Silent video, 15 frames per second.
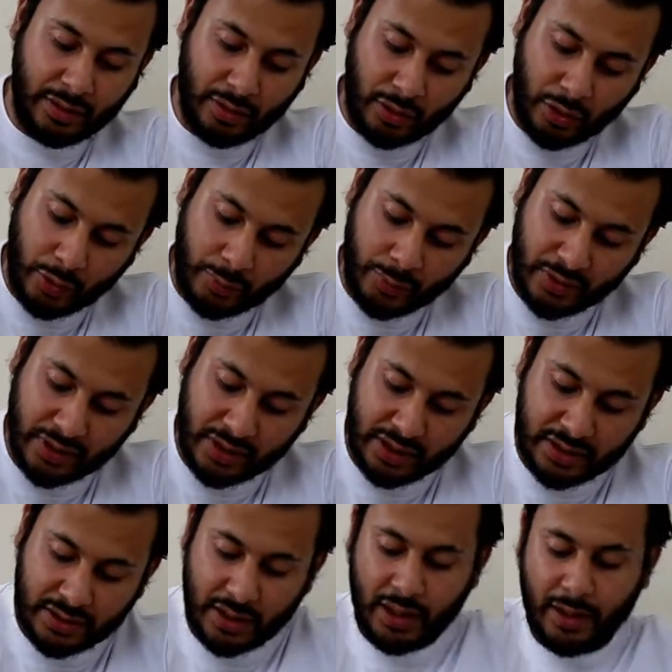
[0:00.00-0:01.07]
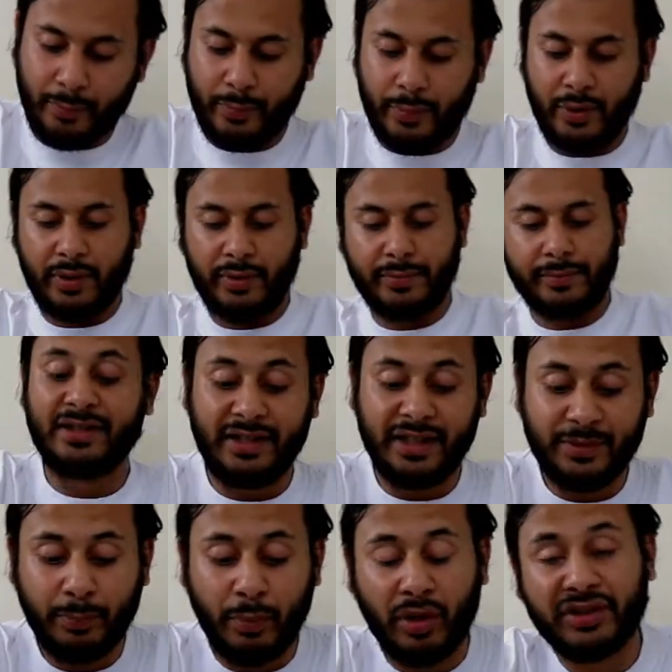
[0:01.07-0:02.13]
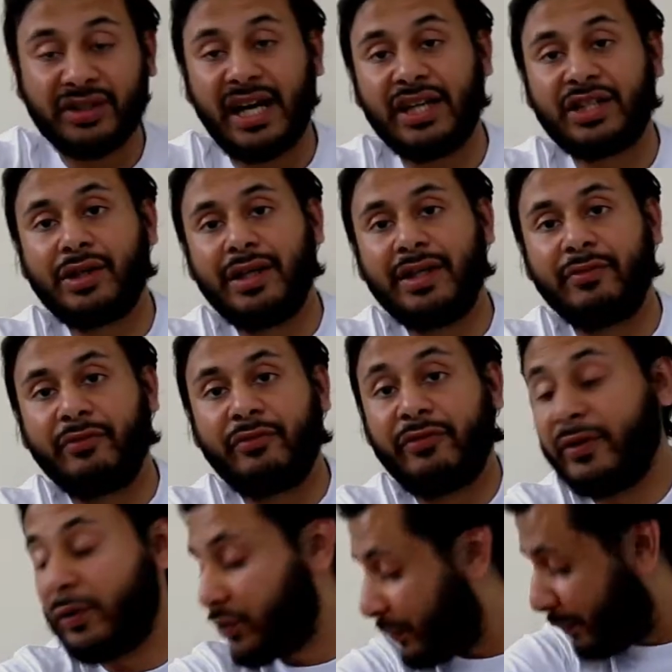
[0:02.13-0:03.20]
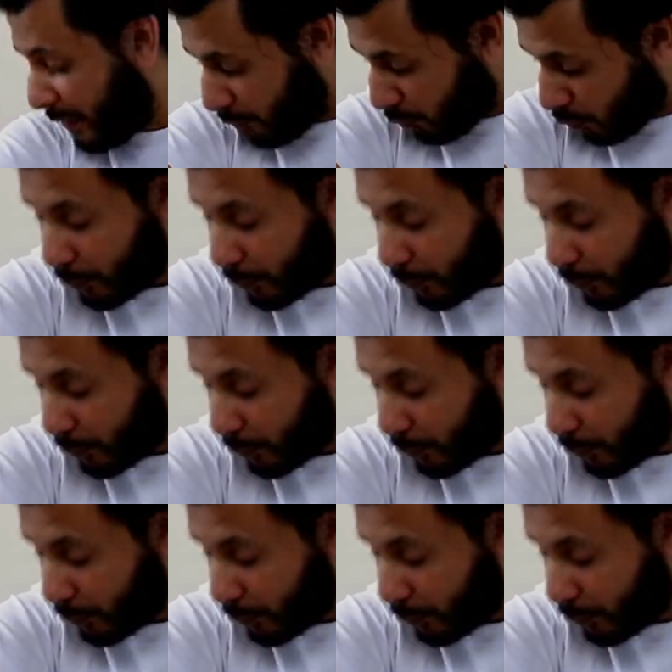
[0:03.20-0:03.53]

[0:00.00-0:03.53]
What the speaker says: open these up. This box actually feels a bit more